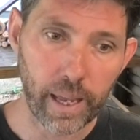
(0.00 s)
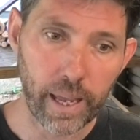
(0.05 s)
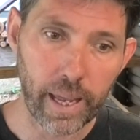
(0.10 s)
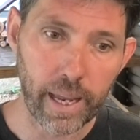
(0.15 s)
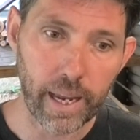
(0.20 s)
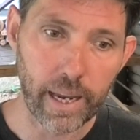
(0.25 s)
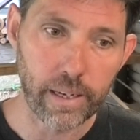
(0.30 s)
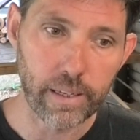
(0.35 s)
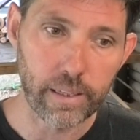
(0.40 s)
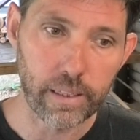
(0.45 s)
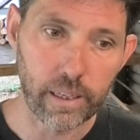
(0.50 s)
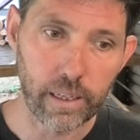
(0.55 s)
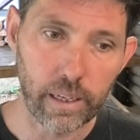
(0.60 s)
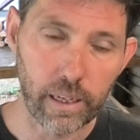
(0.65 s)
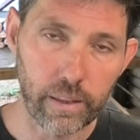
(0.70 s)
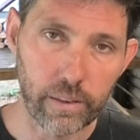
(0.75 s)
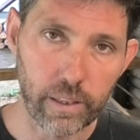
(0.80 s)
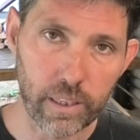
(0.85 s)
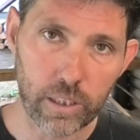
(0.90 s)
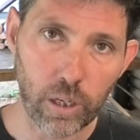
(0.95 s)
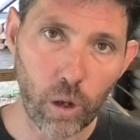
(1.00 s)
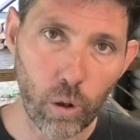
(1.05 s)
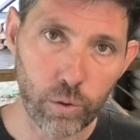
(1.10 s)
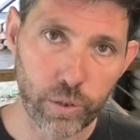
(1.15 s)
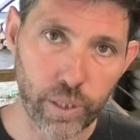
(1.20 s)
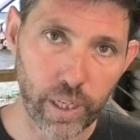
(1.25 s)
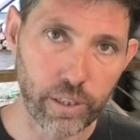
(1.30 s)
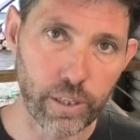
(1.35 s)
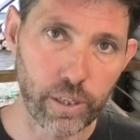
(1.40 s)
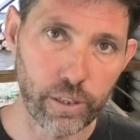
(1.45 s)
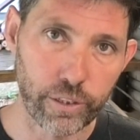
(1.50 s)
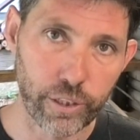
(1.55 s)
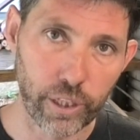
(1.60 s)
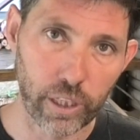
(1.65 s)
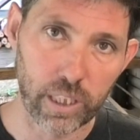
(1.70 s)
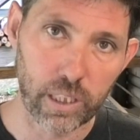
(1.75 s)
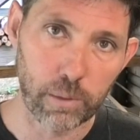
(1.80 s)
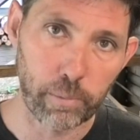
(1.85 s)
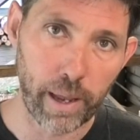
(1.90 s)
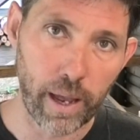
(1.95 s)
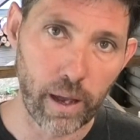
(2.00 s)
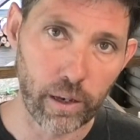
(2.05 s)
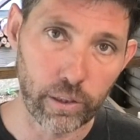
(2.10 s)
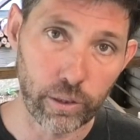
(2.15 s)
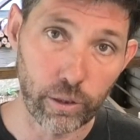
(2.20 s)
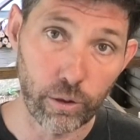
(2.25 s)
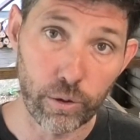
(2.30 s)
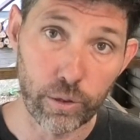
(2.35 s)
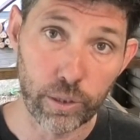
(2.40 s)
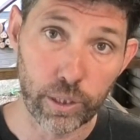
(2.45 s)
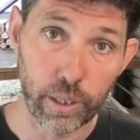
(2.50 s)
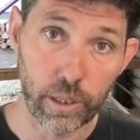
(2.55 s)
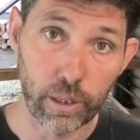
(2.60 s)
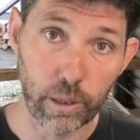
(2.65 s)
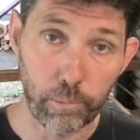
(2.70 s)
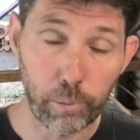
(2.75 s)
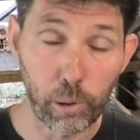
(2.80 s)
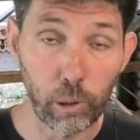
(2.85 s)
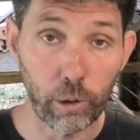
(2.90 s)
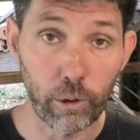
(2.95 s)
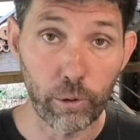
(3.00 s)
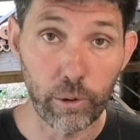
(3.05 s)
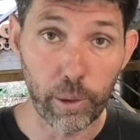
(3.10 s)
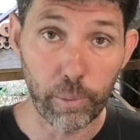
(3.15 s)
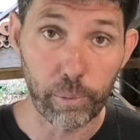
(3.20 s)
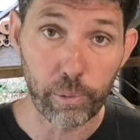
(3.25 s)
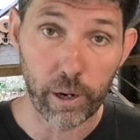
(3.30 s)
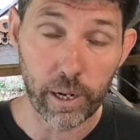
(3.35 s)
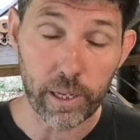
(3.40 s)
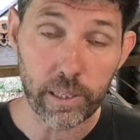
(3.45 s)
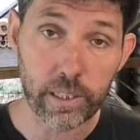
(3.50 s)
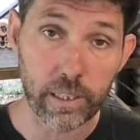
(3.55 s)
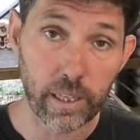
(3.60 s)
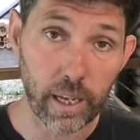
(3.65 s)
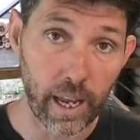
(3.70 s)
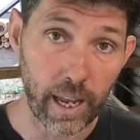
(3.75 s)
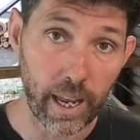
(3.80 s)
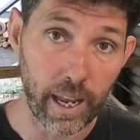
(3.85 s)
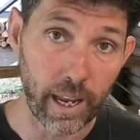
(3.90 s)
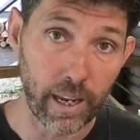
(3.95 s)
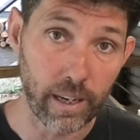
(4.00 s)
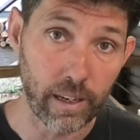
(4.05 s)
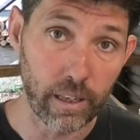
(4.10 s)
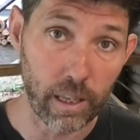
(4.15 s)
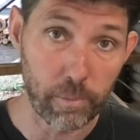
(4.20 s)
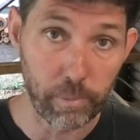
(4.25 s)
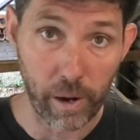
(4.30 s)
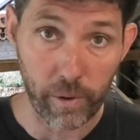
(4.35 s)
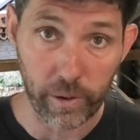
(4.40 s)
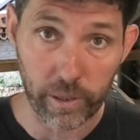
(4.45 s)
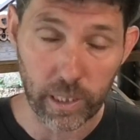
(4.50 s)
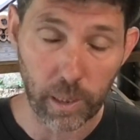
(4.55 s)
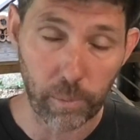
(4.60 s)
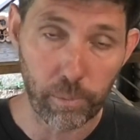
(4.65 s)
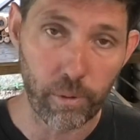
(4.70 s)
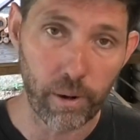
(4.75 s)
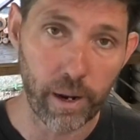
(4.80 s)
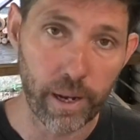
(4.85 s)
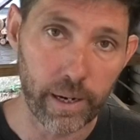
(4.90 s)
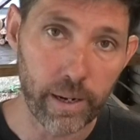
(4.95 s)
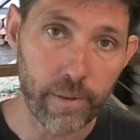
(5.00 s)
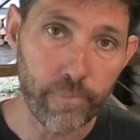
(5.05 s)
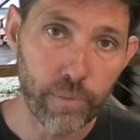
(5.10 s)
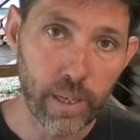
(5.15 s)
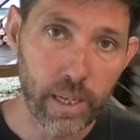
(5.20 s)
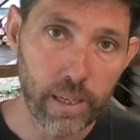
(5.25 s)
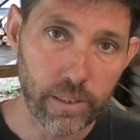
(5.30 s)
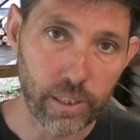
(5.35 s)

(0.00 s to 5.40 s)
and this whole section is just about using the puller and the press and the bearing separator